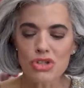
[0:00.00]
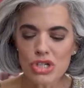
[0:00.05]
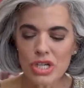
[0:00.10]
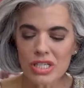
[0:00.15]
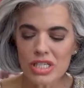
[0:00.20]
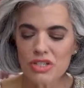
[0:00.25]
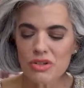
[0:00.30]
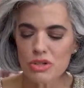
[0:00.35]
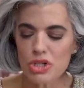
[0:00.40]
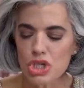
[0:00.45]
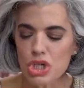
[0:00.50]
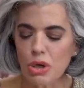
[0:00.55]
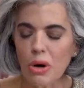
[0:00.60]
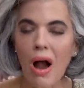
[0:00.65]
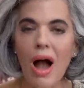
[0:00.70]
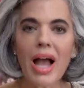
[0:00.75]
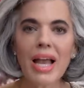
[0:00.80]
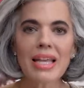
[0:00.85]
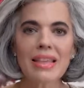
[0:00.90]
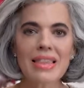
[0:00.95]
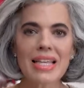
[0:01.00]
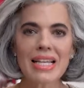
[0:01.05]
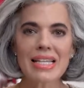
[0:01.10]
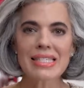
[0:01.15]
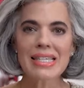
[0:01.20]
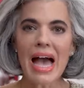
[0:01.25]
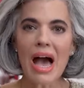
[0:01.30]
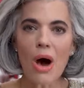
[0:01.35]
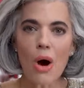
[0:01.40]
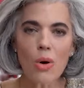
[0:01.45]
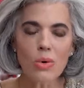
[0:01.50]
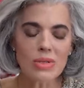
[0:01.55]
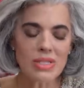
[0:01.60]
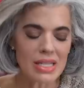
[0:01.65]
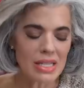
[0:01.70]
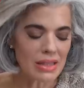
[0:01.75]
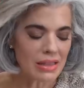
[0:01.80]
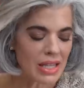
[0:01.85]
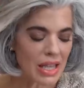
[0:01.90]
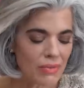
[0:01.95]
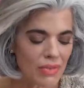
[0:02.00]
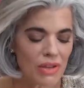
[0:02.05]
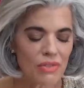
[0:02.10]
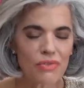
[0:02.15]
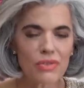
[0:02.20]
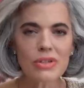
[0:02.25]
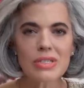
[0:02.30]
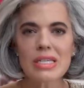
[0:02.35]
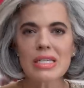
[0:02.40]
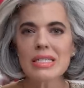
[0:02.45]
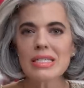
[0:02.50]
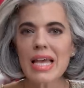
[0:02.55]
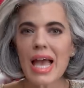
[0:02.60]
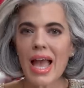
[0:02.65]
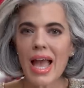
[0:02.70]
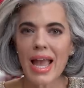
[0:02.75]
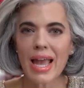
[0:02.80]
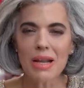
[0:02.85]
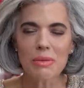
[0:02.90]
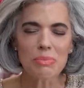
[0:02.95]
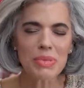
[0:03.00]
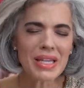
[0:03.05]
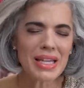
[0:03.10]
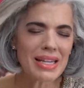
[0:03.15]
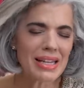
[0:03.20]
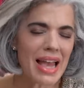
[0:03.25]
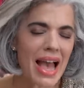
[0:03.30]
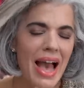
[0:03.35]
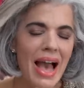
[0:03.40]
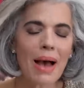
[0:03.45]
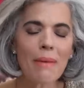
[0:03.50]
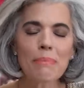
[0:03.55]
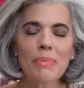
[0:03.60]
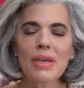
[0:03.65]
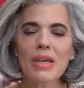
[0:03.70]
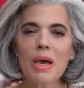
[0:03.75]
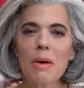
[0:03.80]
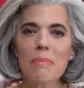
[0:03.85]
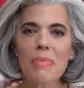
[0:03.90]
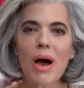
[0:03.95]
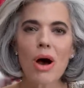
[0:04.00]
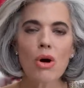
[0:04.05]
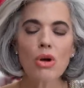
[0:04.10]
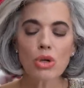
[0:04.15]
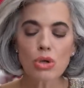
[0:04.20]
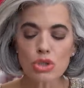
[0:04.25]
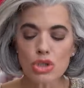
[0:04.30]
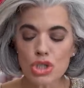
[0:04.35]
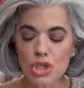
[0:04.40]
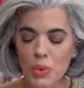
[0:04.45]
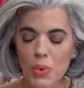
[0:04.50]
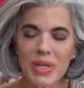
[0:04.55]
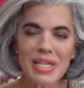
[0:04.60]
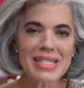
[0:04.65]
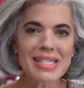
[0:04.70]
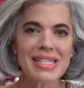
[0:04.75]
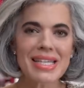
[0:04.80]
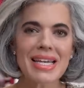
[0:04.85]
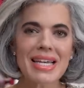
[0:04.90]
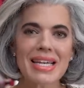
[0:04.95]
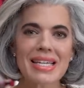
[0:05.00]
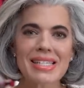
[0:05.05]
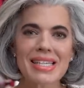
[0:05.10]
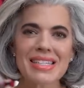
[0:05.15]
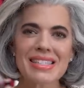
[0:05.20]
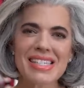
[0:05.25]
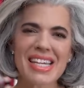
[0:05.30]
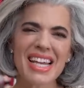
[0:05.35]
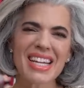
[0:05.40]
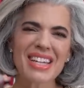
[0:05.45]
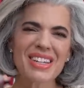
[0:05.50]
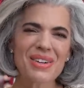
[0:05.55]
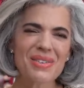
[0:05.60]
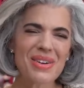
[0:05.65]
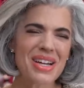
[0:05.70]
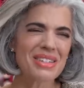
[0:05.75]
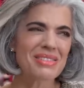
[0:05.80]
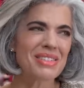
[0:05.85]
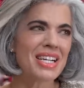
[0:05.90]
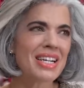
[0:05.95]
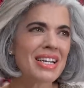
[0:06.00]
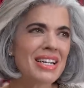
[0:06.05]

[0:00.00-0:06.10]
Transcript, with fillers: just trying things out and living for today and being happy about your choices and saying, you know what?